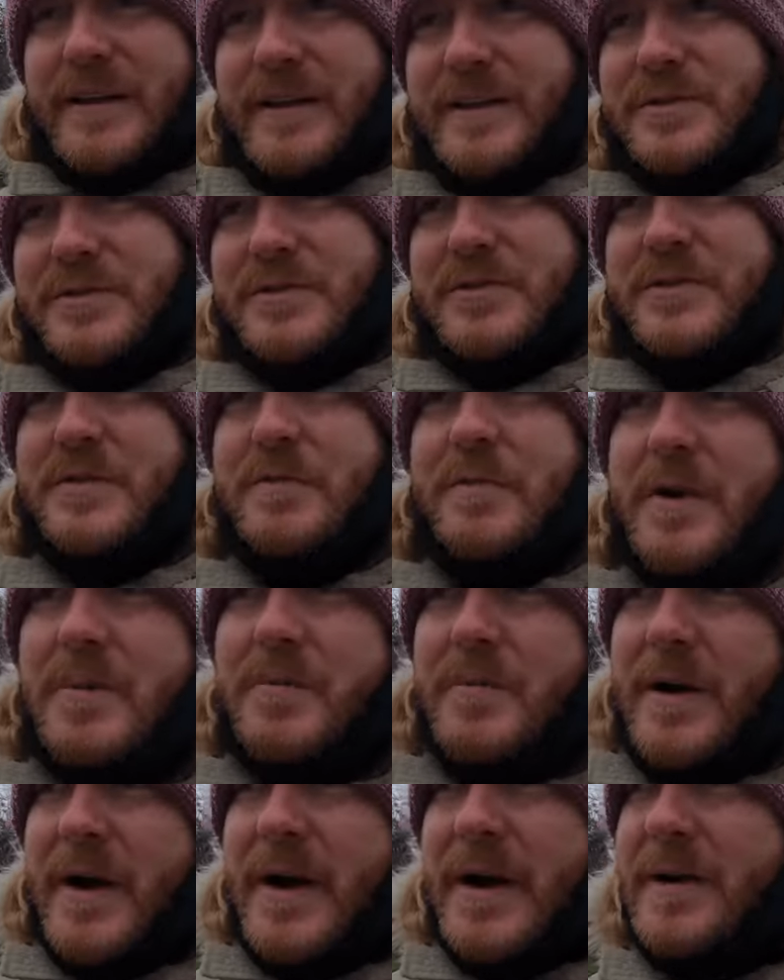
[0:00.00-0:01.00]
Yeah, it's just a
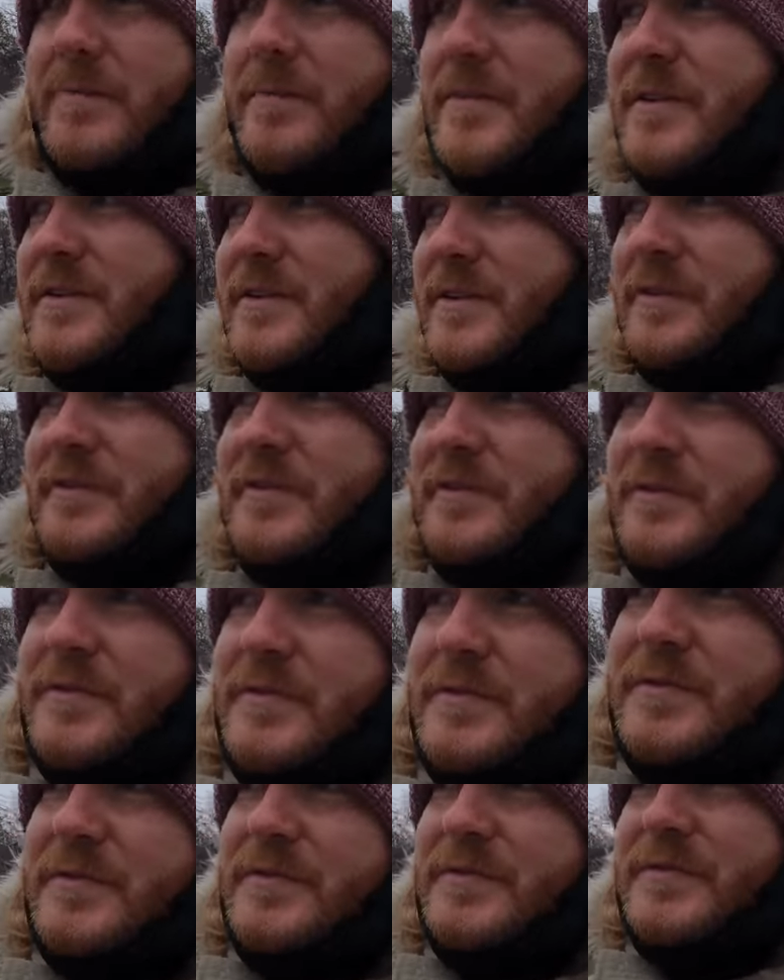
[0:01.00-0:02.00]
bombardment
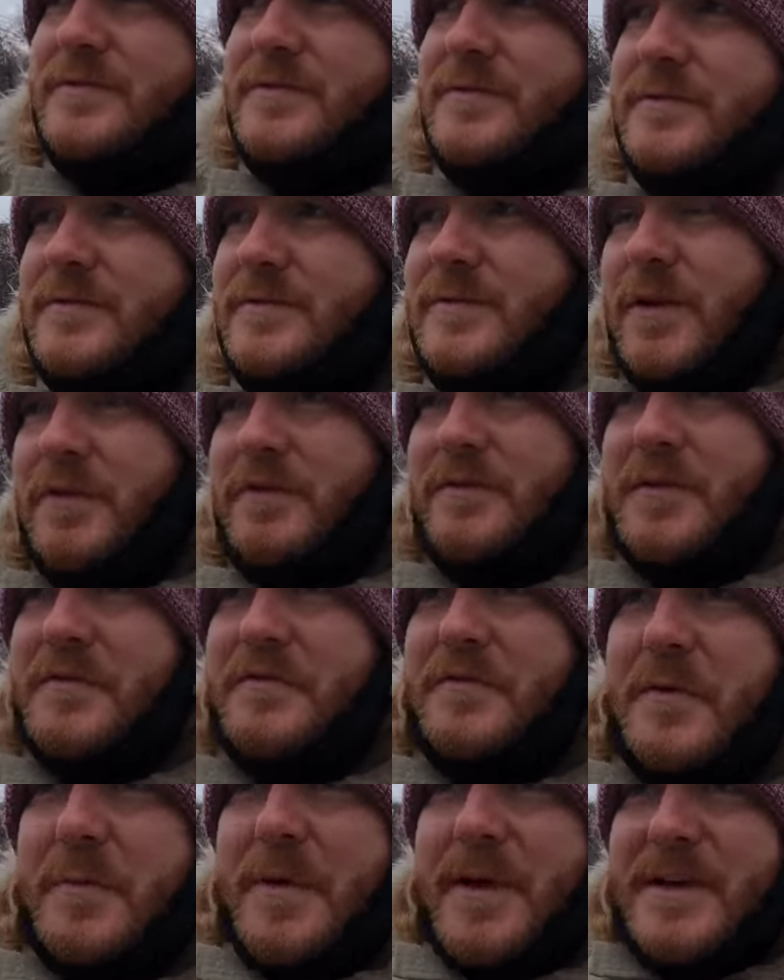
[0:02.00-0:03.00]
of of
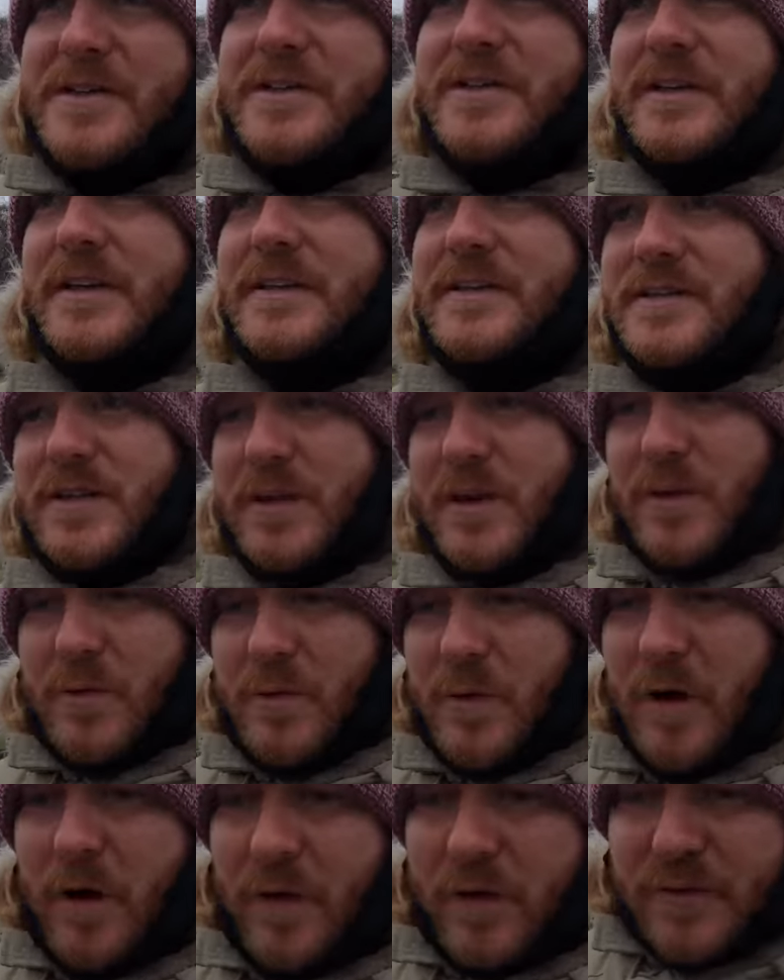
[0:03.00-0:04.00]
information that's so
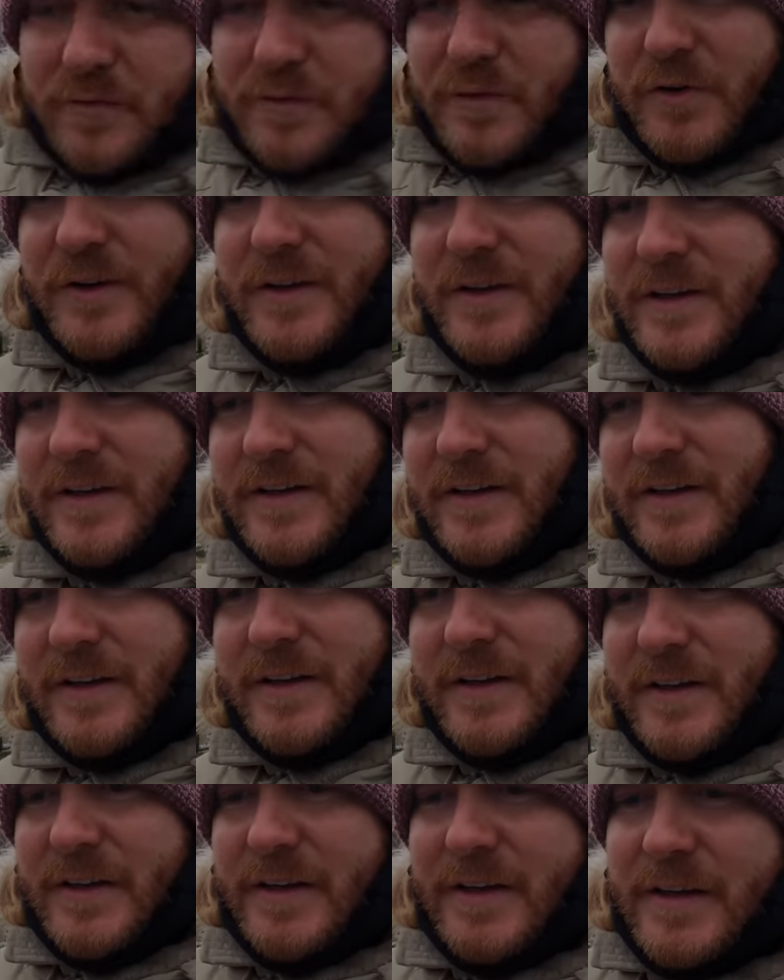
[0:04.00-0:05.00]
horrifying.
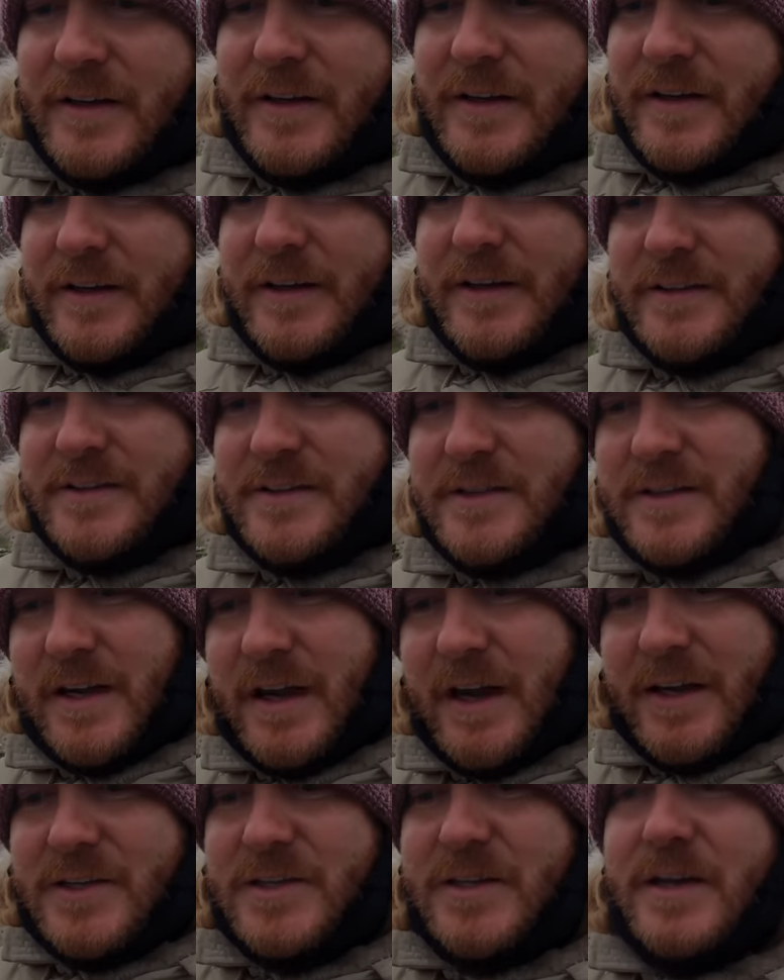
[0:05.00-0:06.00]
Yeah, it's it's
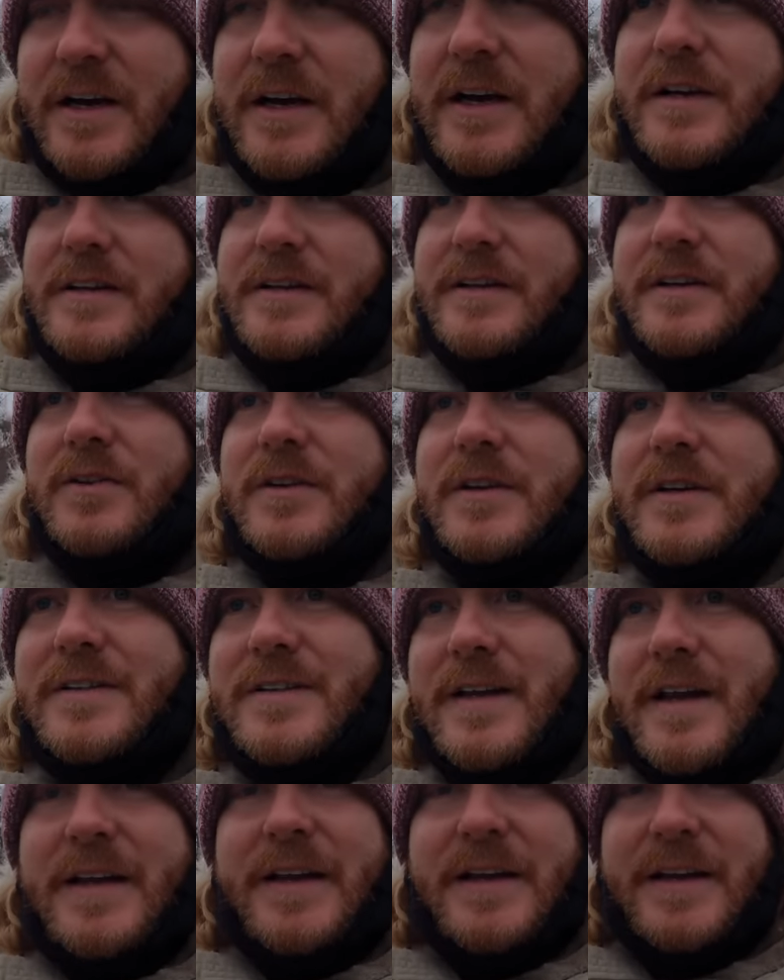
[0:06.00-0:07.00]
actually hard to kind of
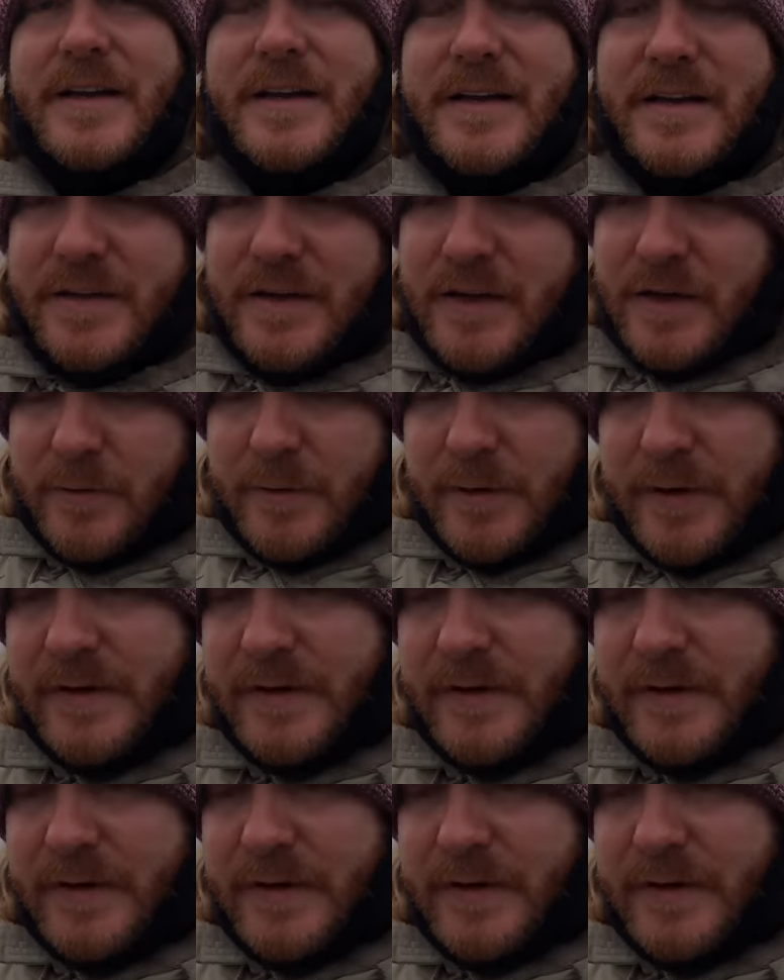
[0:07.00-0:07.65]
take it in, you know.